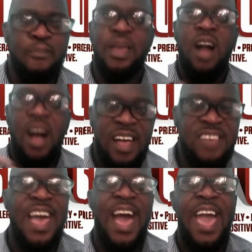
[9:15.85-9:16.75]

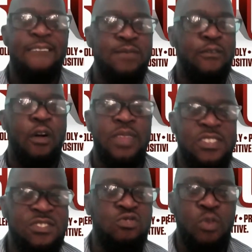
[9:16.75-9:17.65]
because I have developed
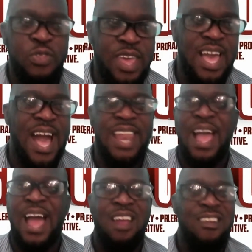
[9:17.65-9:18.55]
this new thing and
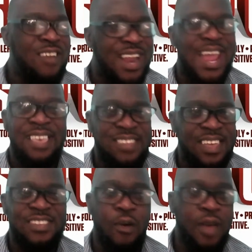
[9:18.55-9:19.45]
I realize
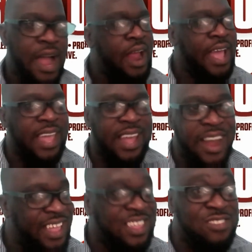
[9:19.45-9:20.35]
that
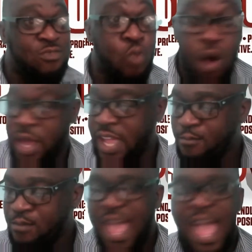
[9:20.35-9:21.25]
it is working,